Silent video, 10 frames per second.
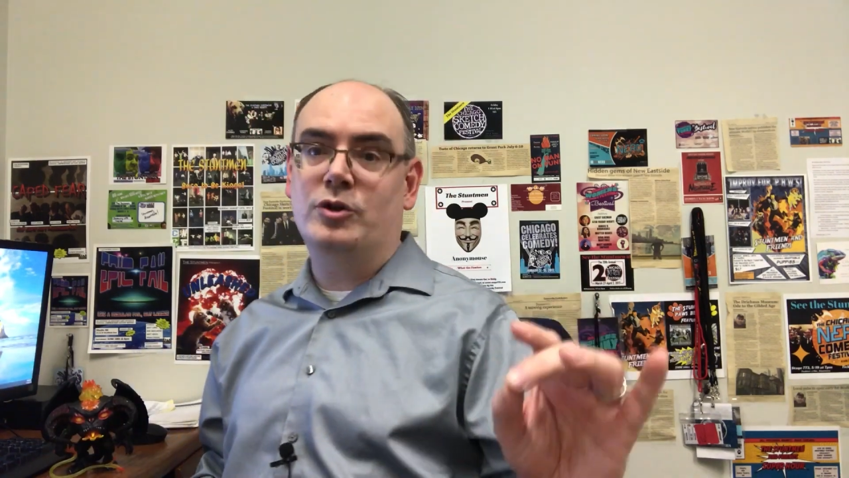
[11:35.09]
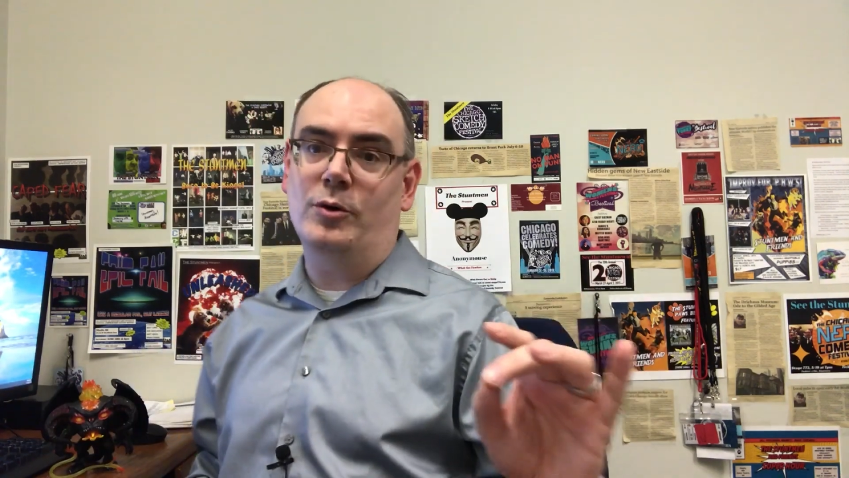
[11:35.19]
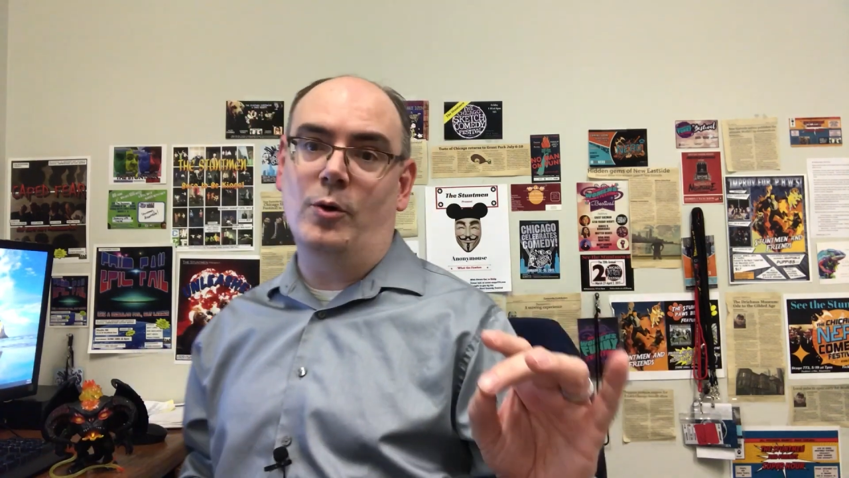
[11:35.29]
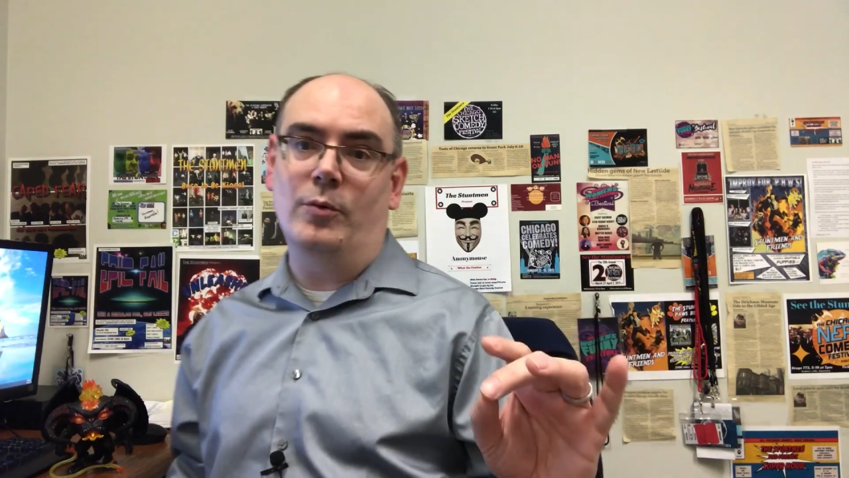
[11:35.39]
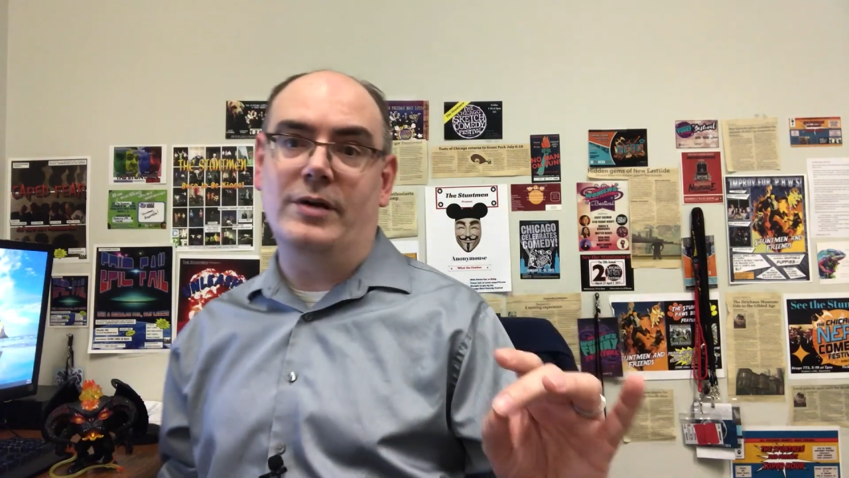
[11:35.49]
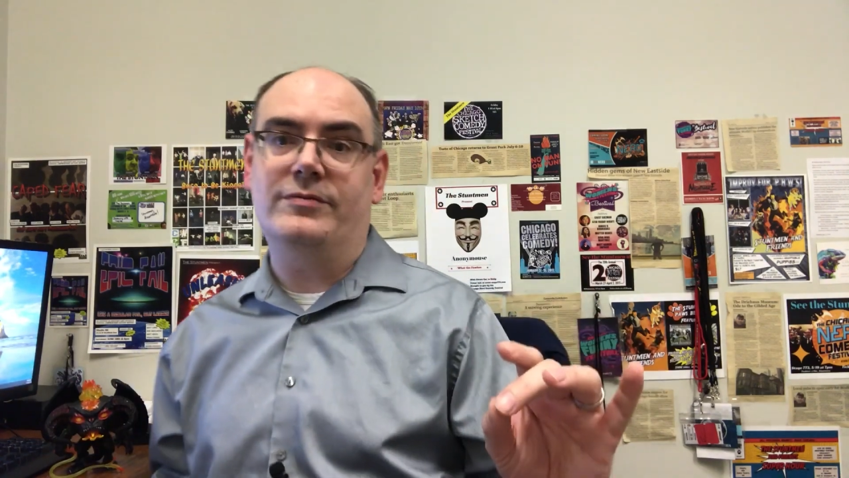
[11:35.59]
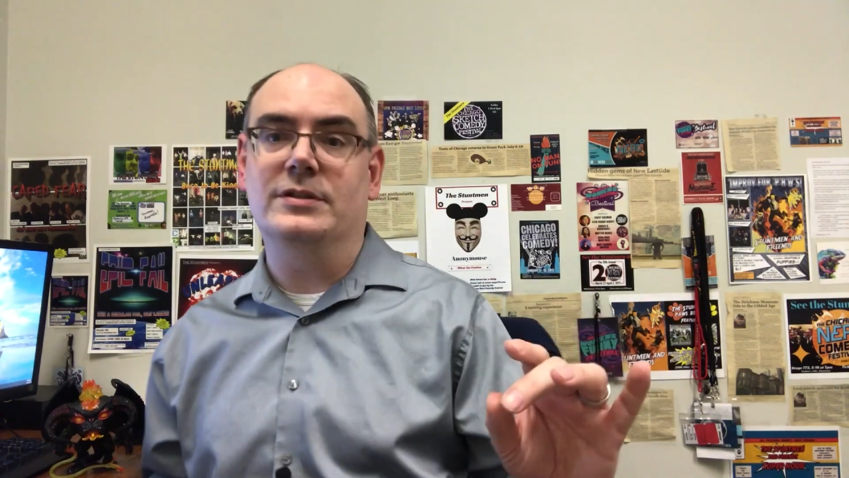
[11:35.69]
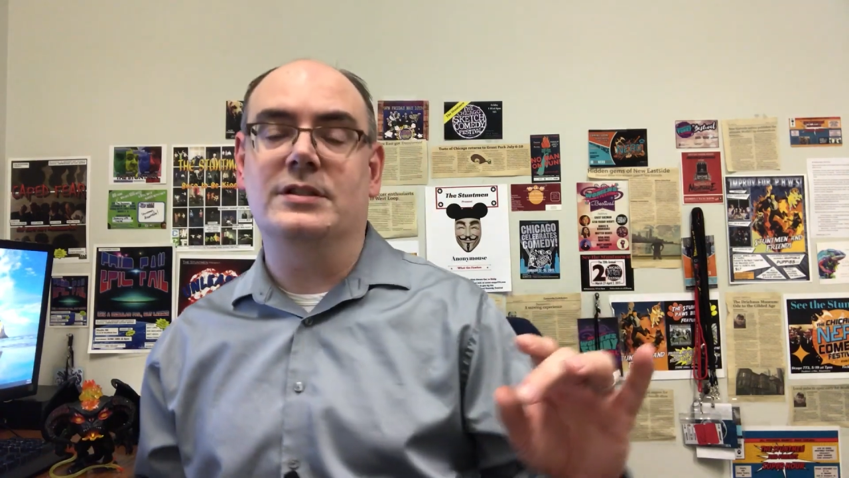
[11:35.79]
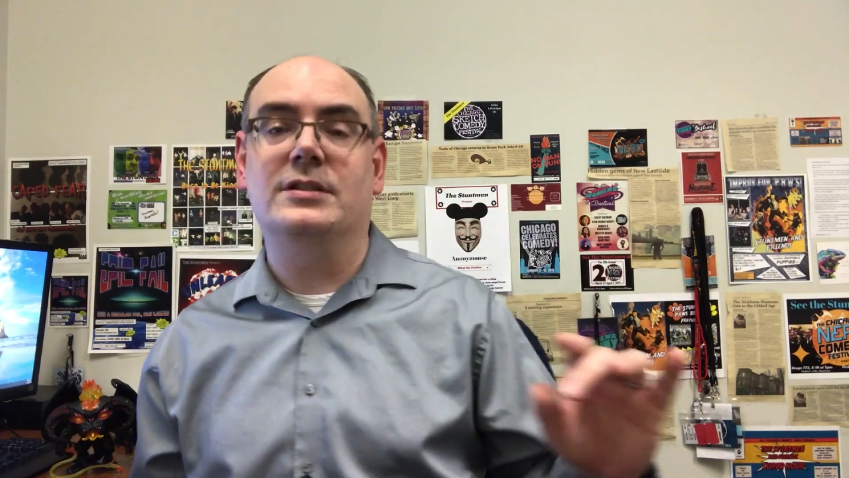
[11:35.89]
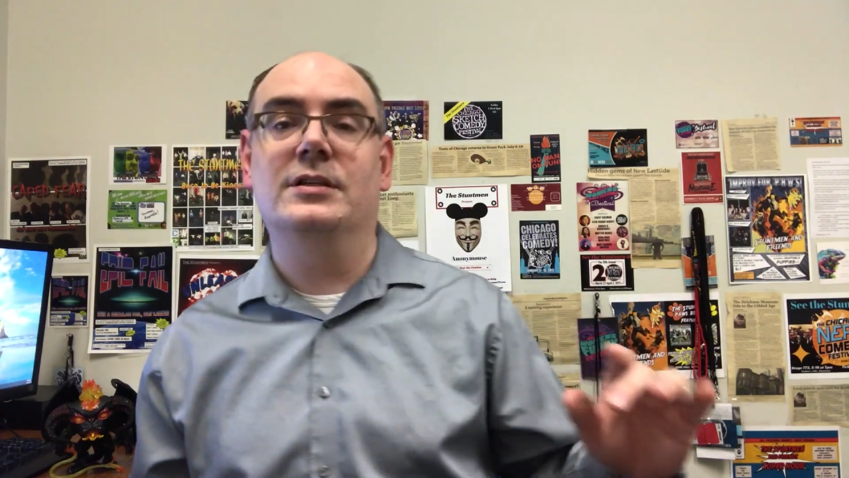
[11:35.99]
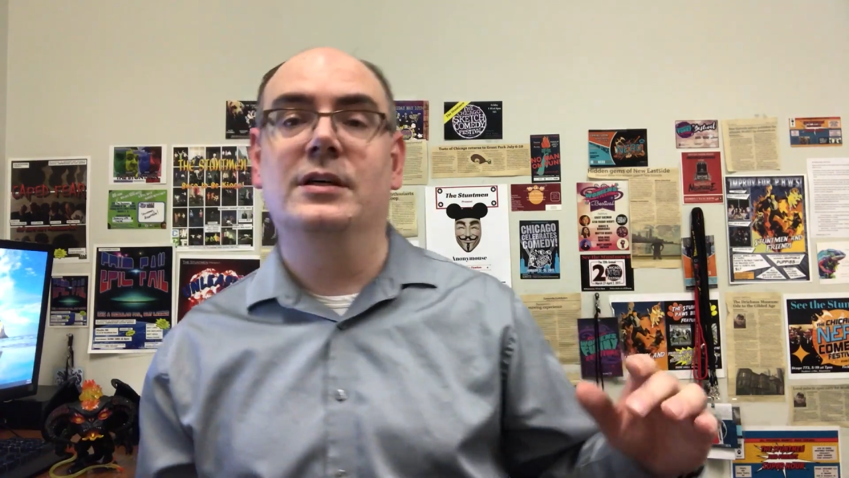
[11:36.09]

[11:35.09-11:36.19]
troll reference.